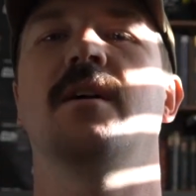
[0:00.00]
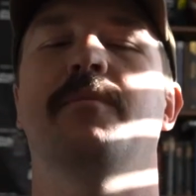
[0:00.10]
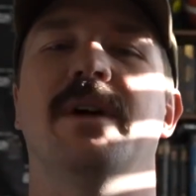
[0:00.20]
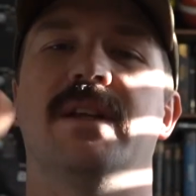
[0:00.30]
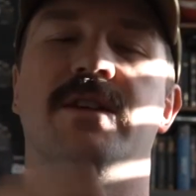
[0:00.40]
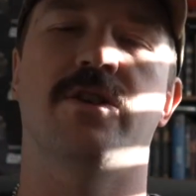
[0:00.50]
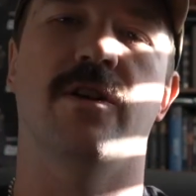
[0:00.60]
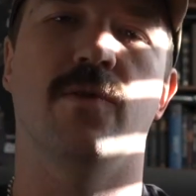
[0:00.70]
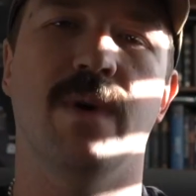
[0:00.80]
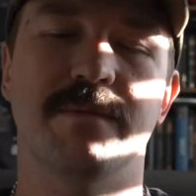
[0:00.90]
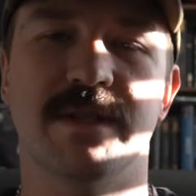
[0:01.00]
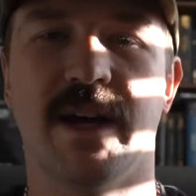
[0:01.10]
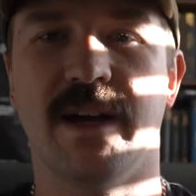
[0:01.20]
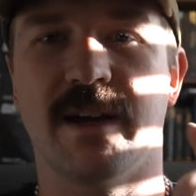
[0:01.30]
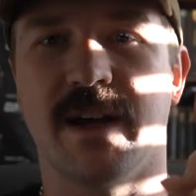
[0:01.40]
Pay attention on the
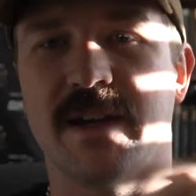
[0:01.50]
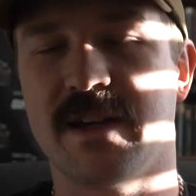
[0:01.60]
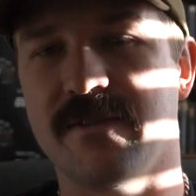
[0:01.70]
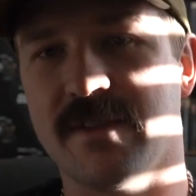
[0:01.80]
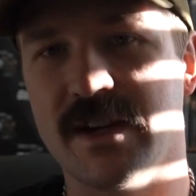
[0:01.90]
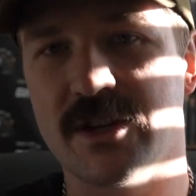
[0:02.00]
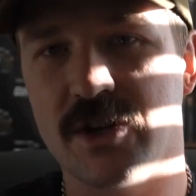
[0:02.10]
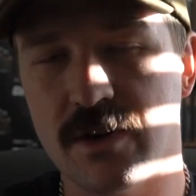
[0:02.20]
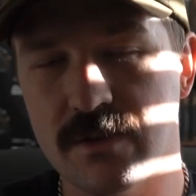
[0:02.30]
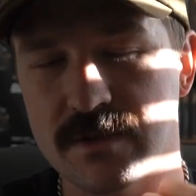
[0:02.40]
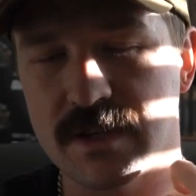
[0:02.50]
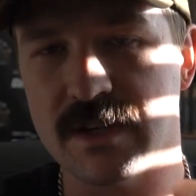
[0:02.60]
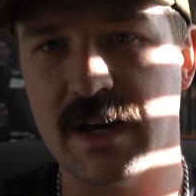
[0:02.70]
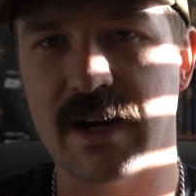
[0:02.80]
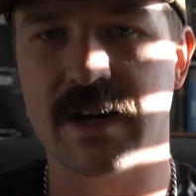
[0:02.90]
website,
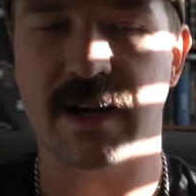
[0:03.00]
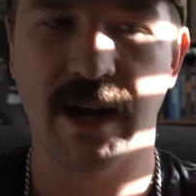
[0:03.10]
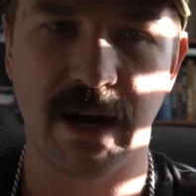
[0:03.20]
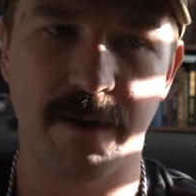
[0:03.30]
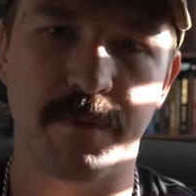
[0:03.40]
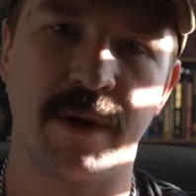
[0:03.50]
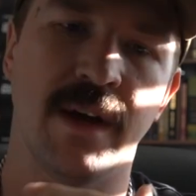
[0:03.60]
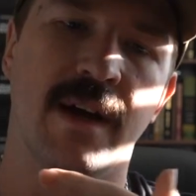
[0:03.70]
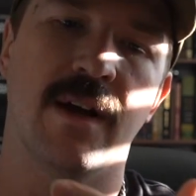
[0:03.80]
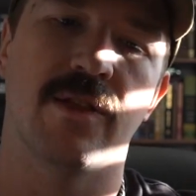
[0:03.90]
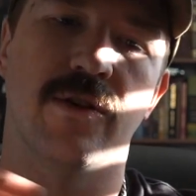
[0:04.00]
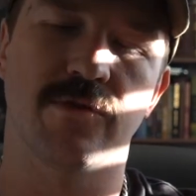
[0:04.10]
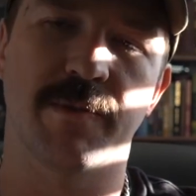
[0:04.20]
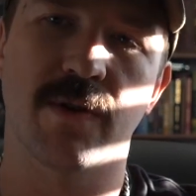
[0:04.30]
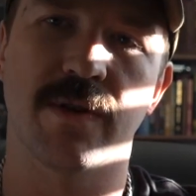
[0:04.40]
guntvshows.com. Those
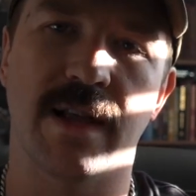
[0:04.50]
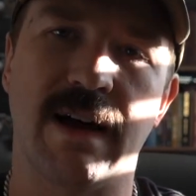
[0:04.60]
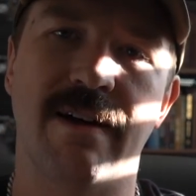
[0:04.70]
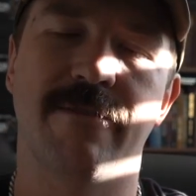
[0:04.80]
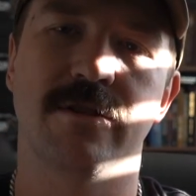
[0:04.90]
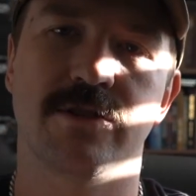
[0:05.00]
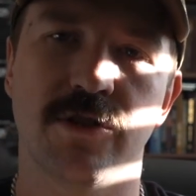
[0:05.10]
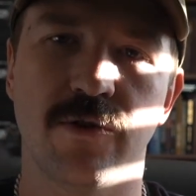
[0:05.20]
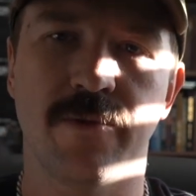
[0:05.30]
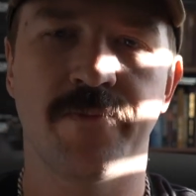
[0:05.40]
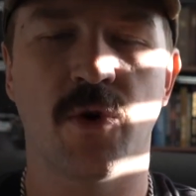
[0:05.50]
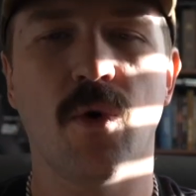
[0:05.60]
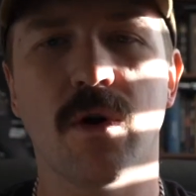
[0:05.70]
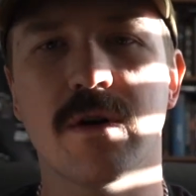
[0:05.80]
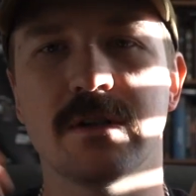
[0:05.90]
will be going live soon,
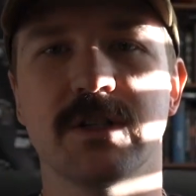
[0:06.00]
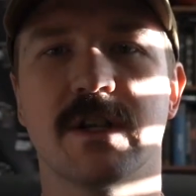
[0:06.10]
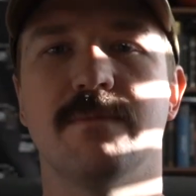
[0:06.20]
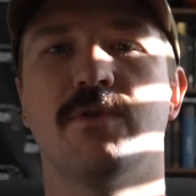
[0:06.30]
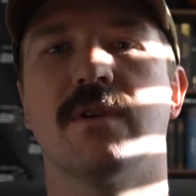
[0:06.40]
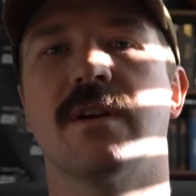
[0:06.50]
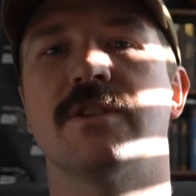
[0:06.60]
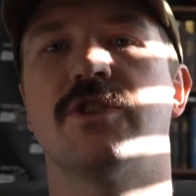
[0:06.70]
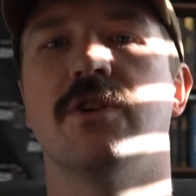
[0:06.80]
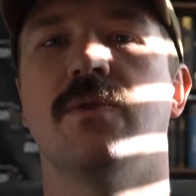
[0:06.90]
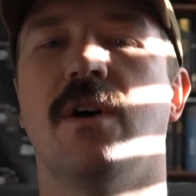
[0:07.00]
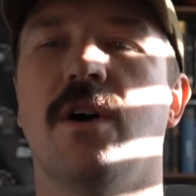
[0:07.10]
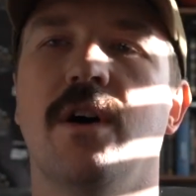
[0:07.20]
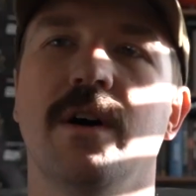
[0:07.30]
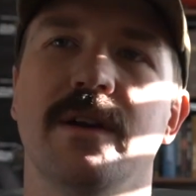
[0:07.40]
or just come to our gun show
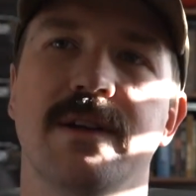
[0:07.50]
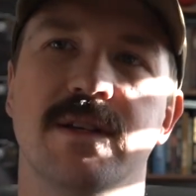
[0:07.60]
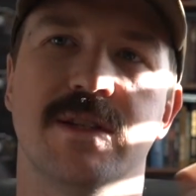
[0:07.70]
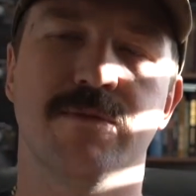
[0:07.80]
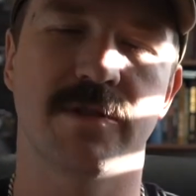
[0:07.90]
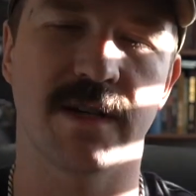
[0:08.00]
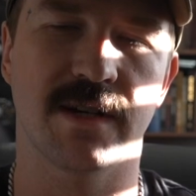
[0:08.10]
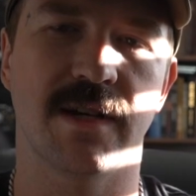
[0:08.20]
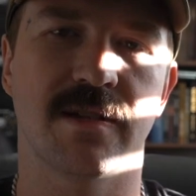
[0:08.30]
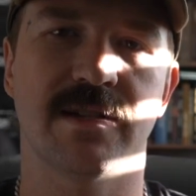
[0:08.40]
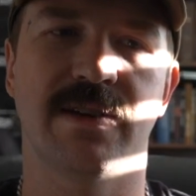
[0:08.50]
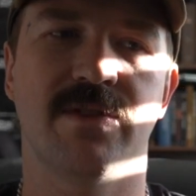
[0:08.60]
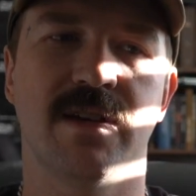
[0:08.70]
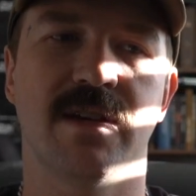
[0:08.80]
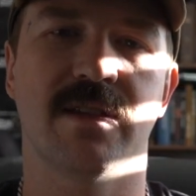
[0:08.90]
on December 16th and
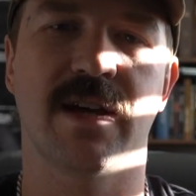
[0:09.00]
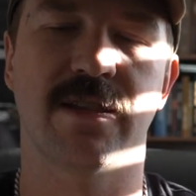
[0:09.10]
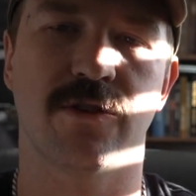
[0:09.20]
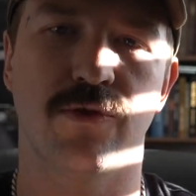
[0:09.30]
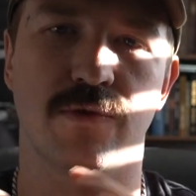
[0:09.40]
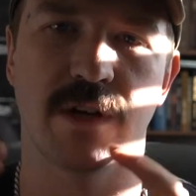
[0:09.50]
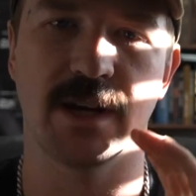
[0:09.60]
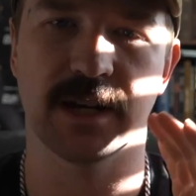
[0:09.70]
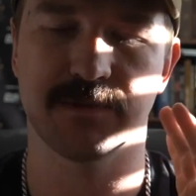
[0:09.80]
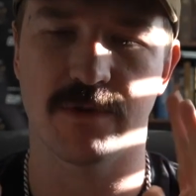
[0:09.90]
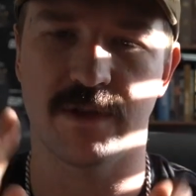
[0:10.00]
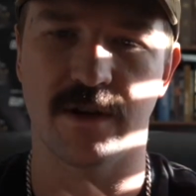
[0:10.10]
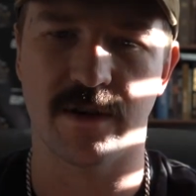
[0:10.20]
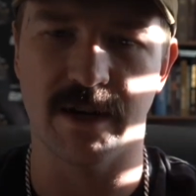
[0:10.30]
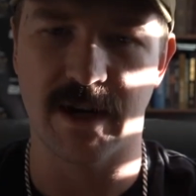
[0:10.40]
17th at the Tucson Expo
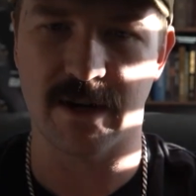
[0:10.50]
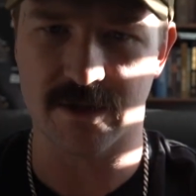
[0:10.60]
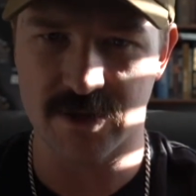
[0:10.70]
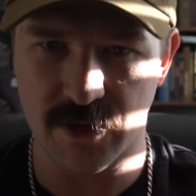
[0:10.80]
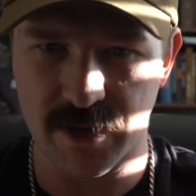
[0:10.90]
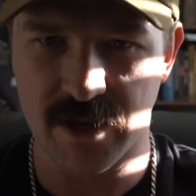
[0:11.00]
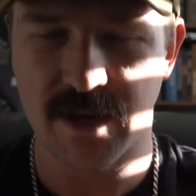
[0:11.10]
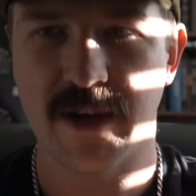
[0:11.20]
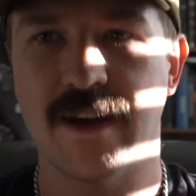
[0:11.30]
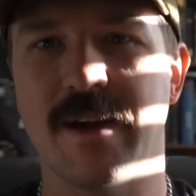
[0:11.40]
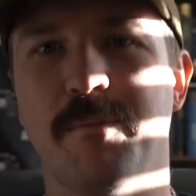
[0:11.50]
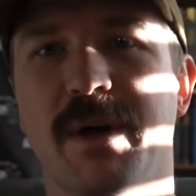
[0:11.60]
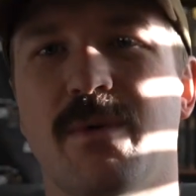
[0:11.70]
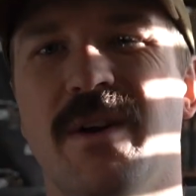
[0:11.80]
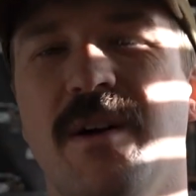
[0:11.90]
Center in Arizona and
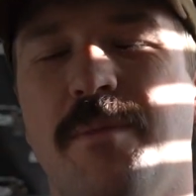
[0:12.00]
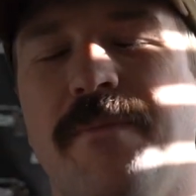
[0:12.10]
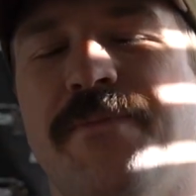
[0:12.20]
pick one up